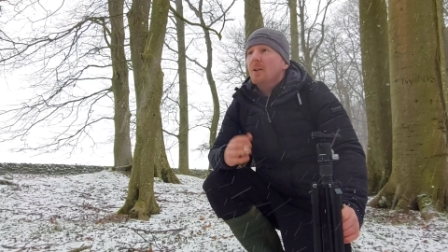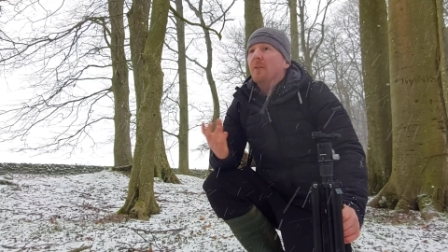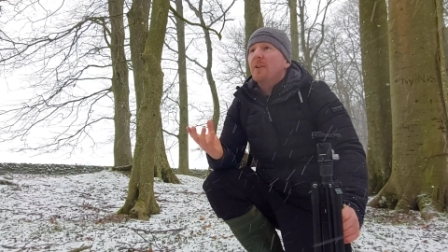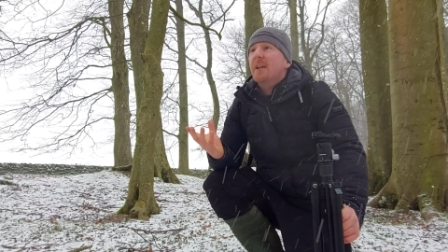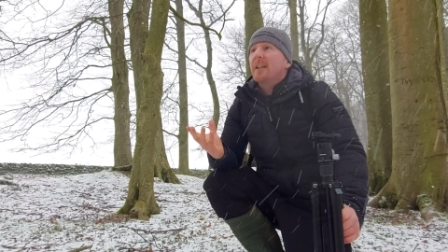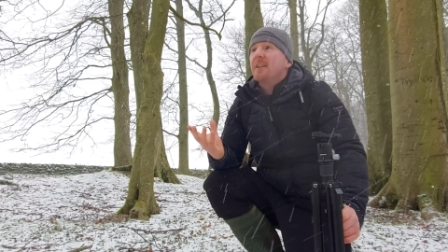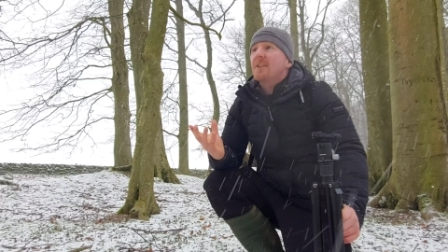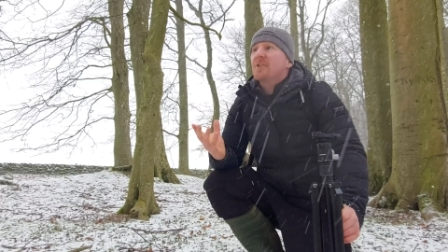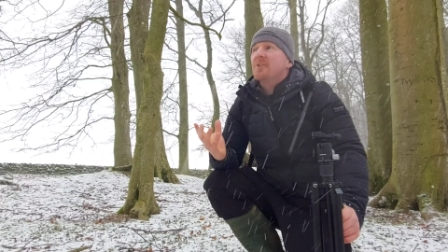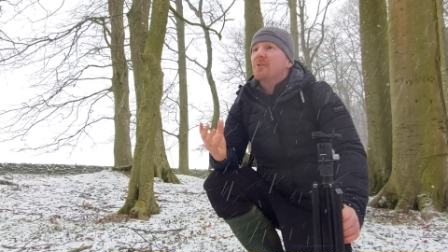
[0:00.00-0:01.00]
Loving the
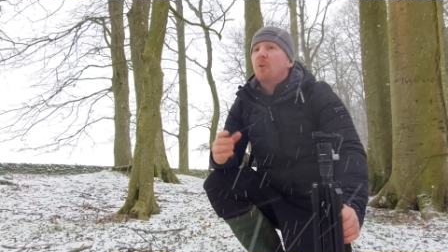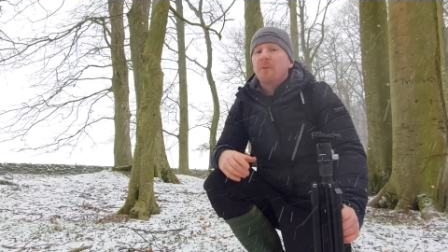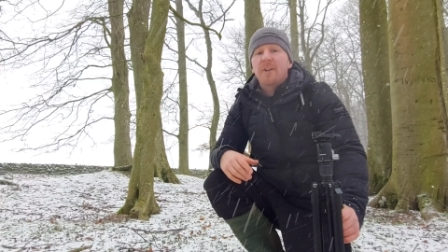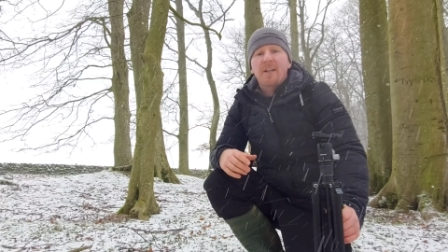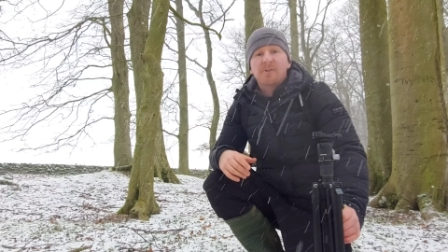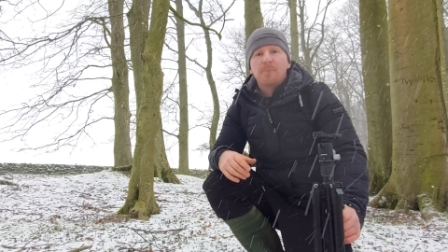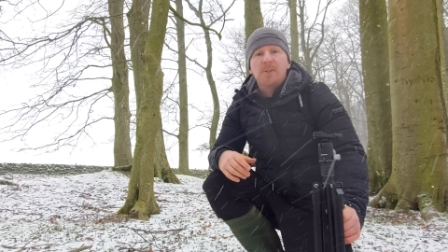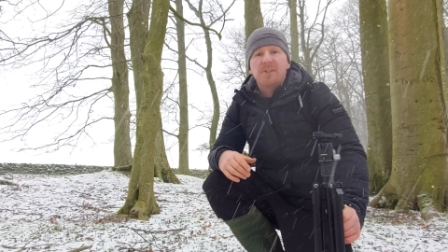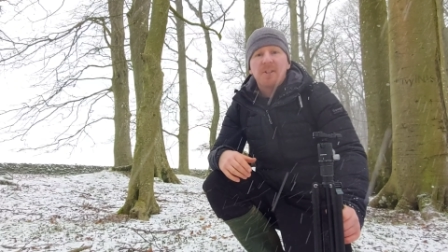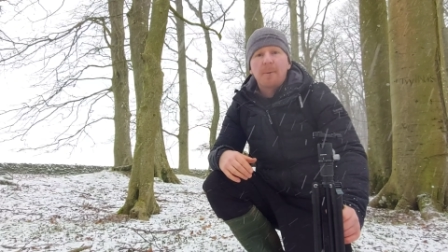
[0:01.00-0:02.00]
conditions, hopefully get some
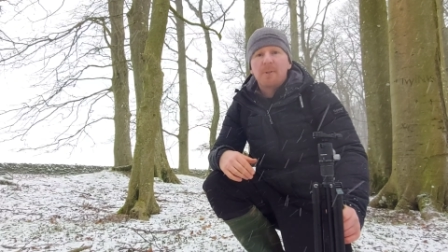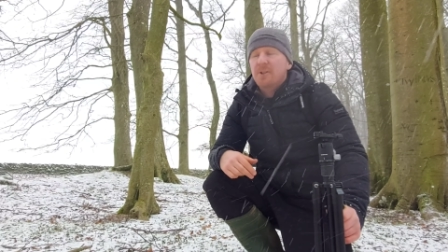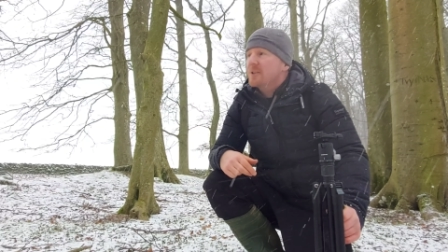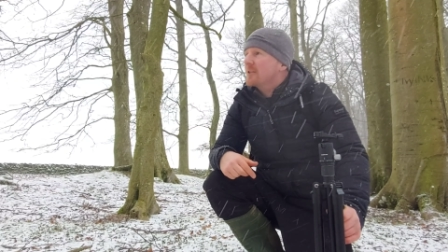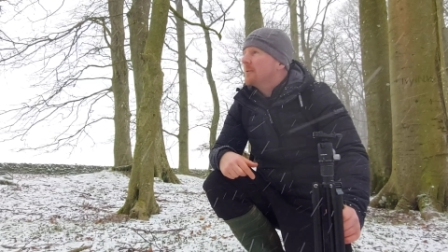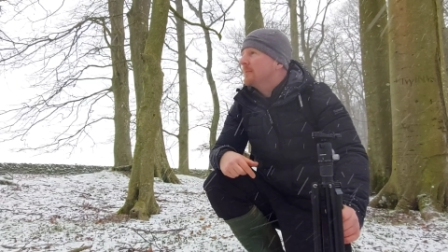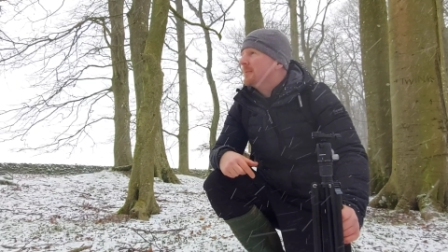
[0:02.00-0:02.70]
decent images